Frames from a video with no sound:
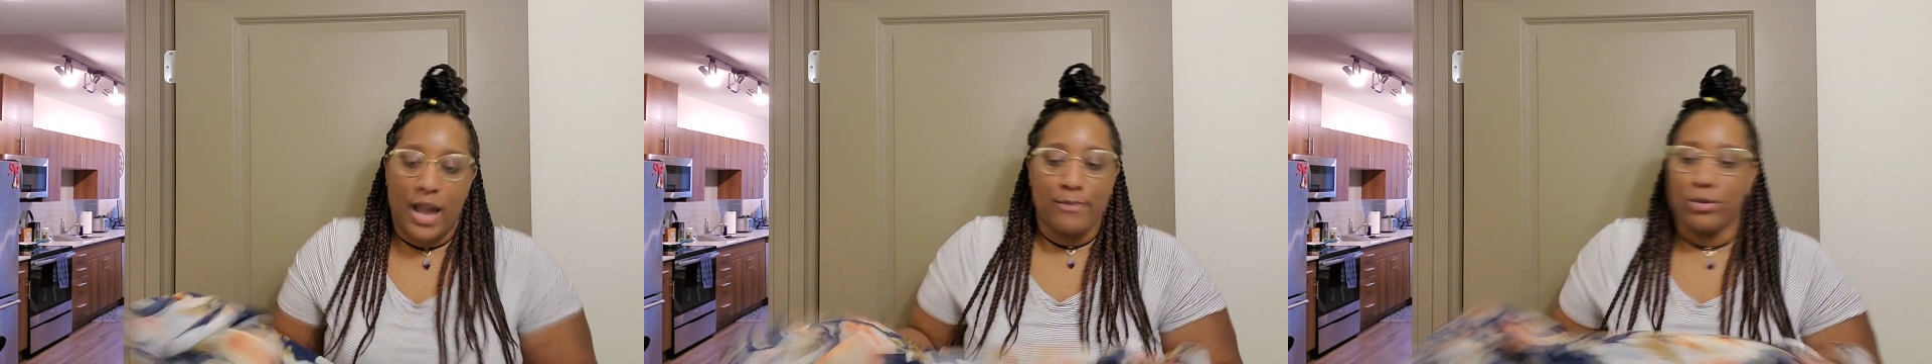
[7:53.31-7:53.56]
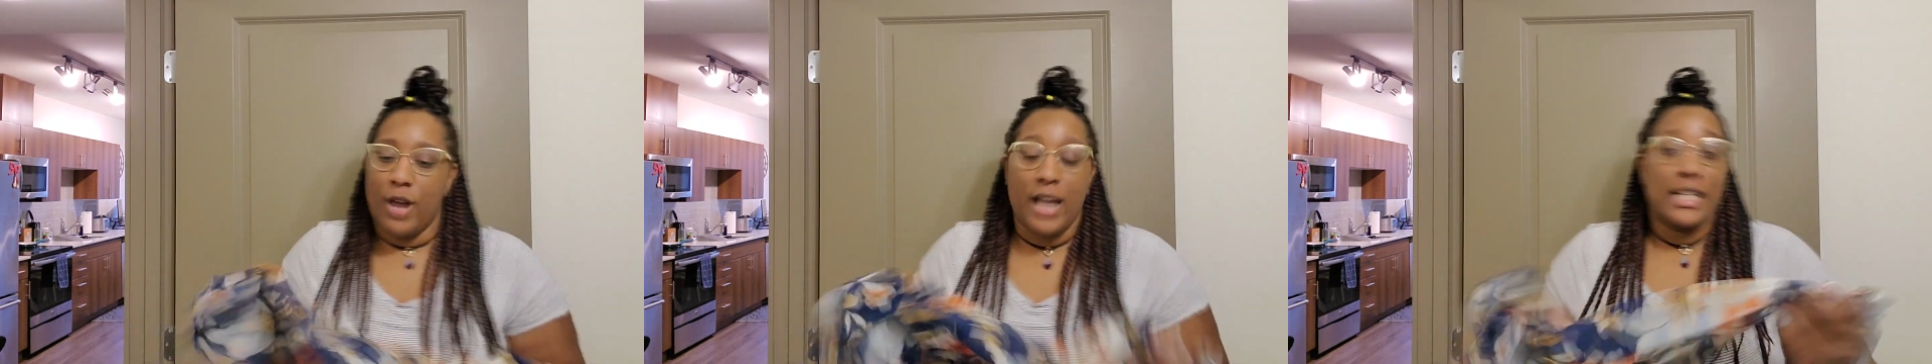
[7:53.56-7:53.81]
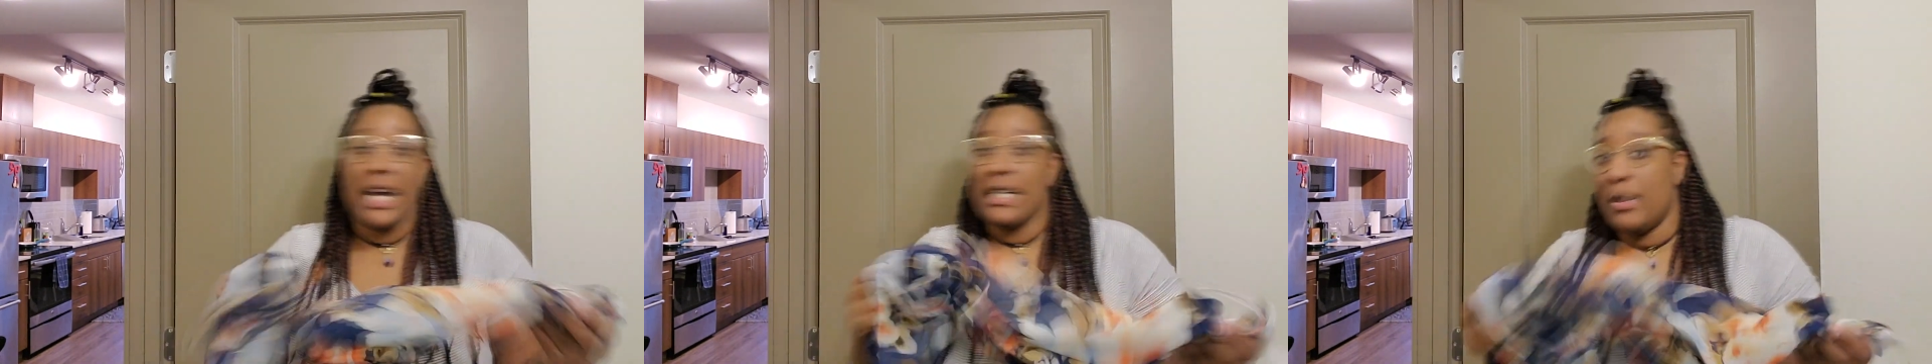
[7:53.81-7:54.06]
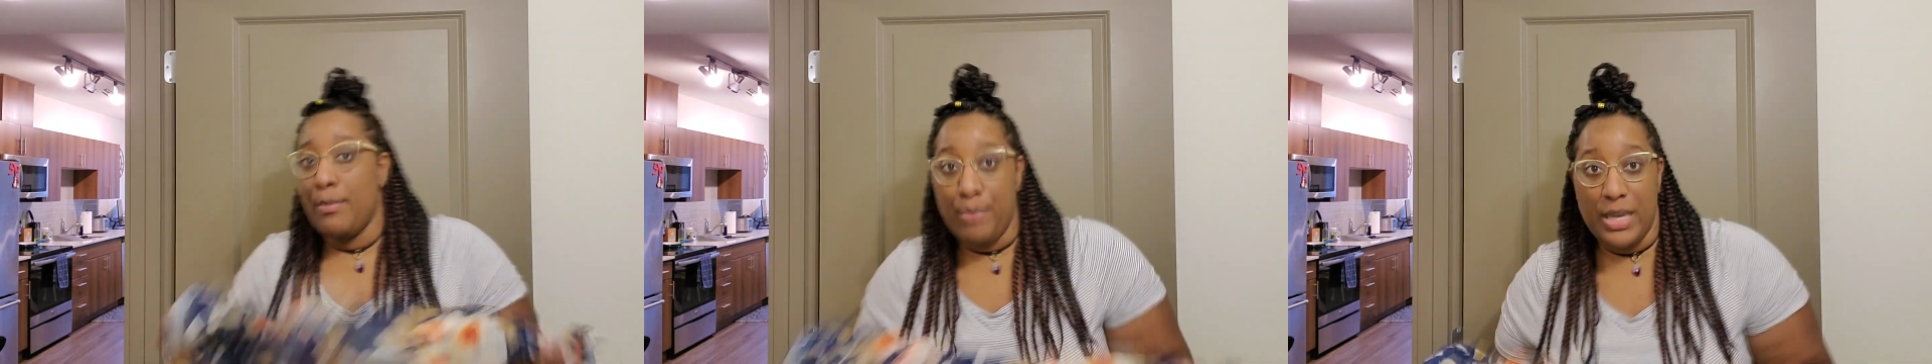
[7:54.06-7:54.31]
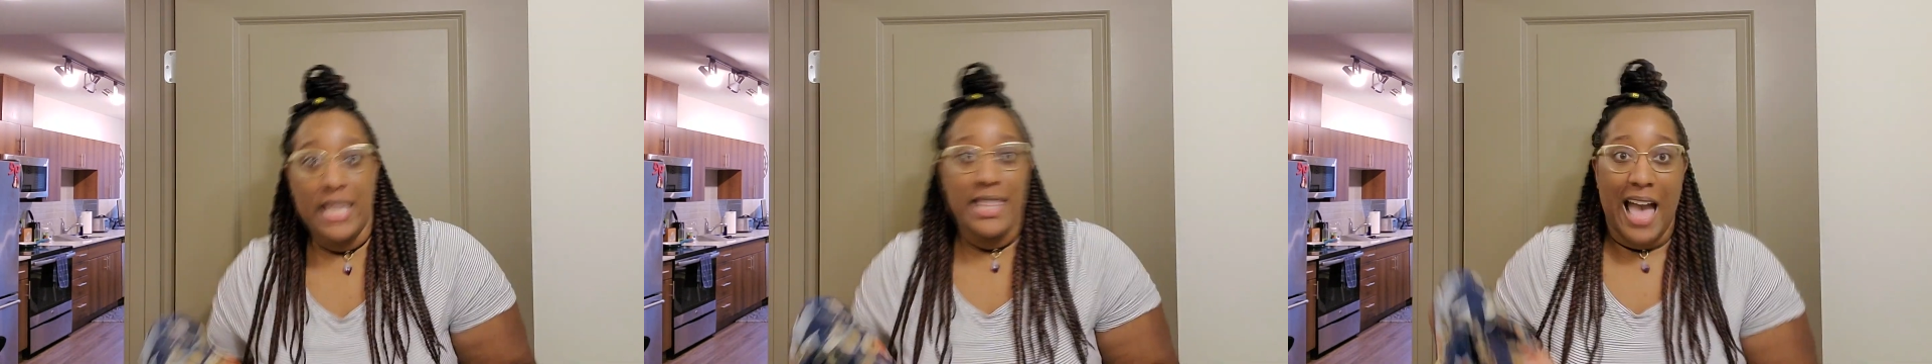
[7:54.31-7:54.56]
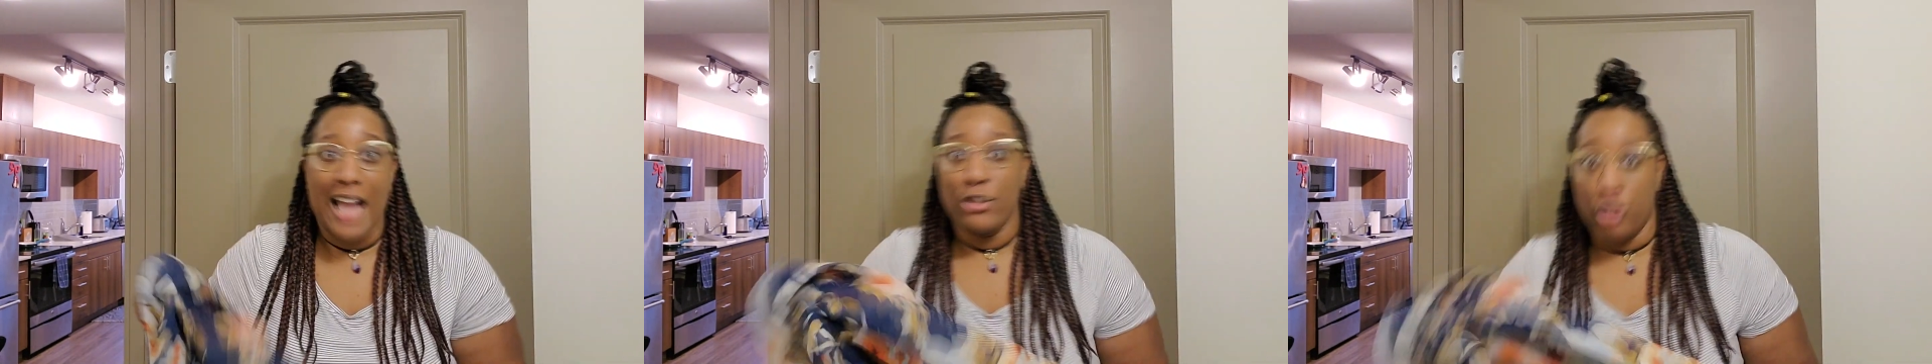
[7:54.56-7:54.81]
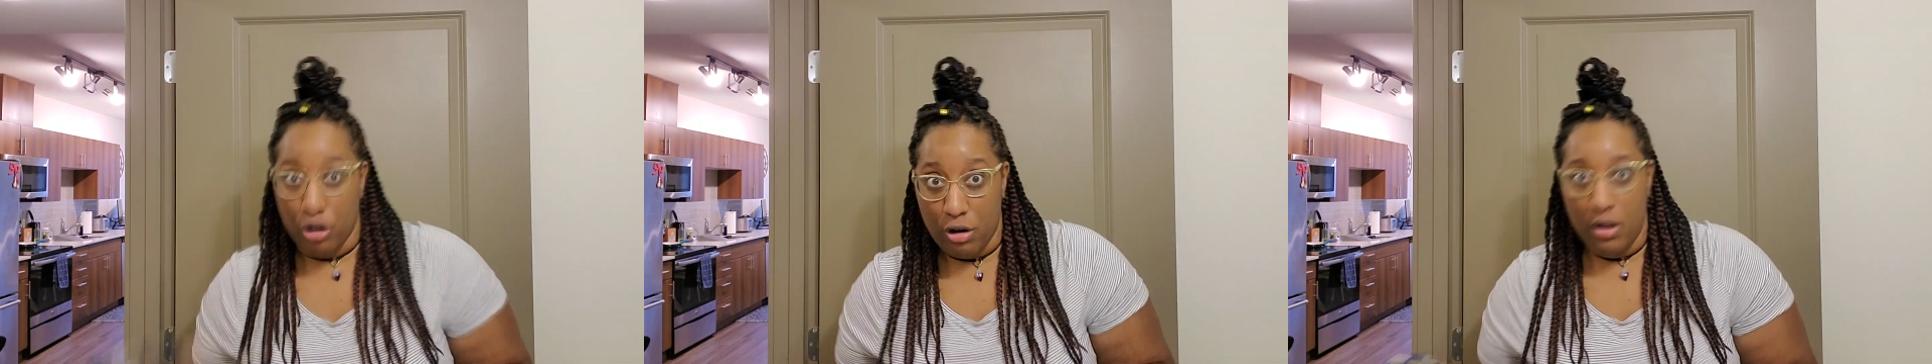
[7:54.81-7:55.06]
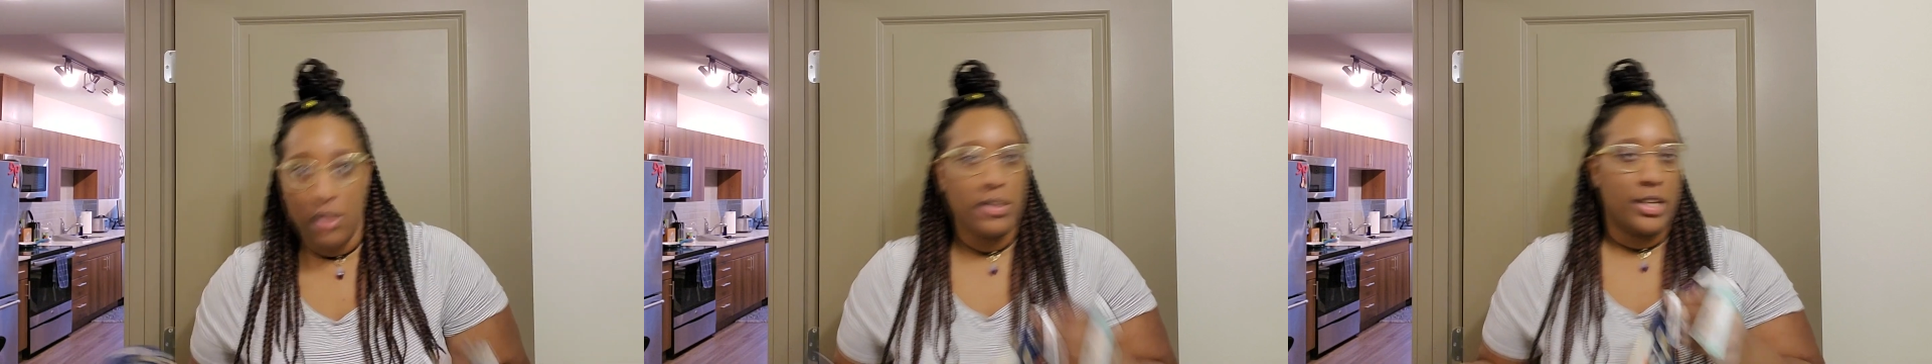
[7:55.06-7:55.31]
I'm trying not to be that
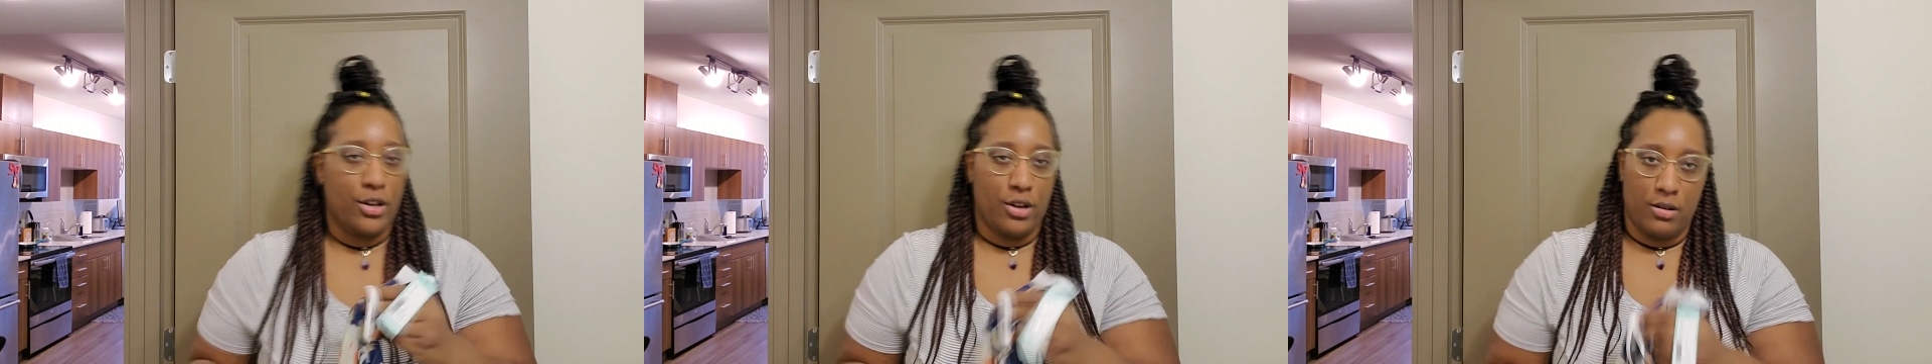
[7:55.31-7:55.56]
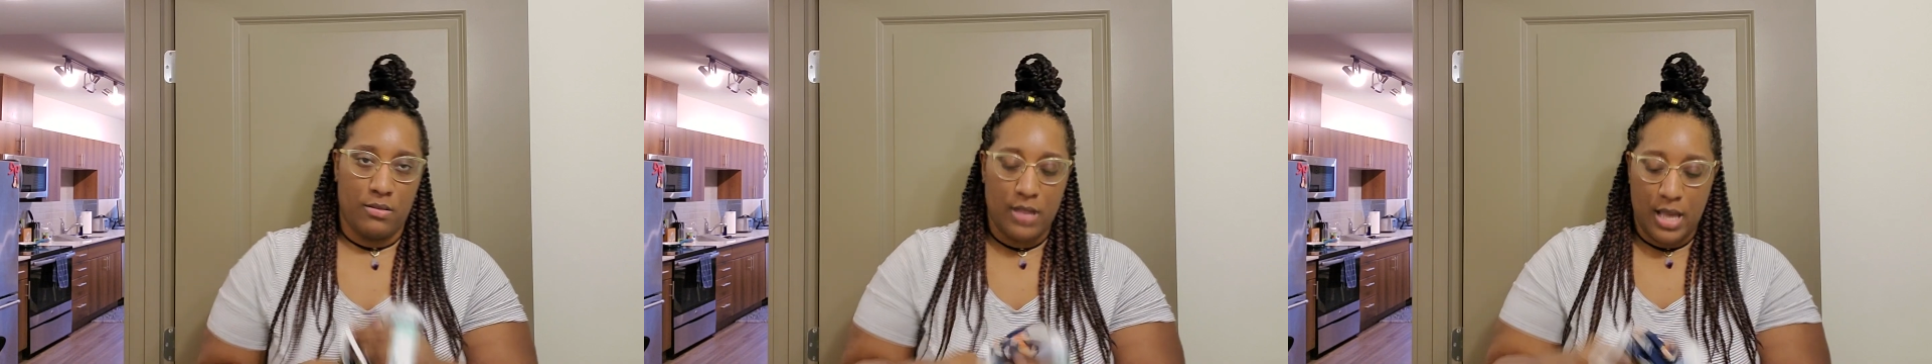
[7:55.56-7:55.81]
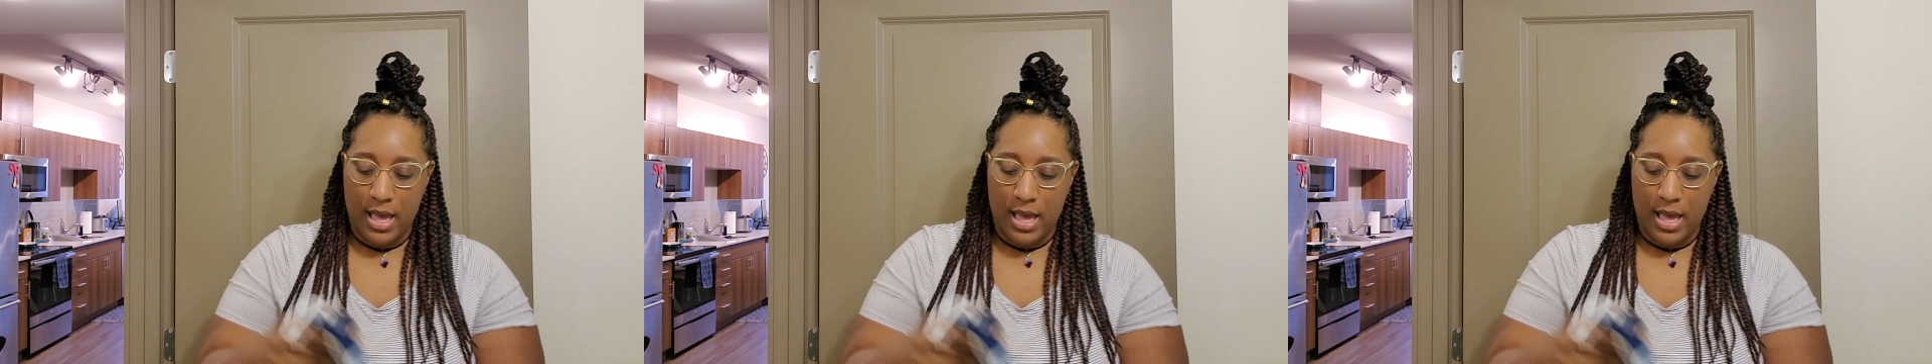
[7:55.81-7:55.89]
girl, you know.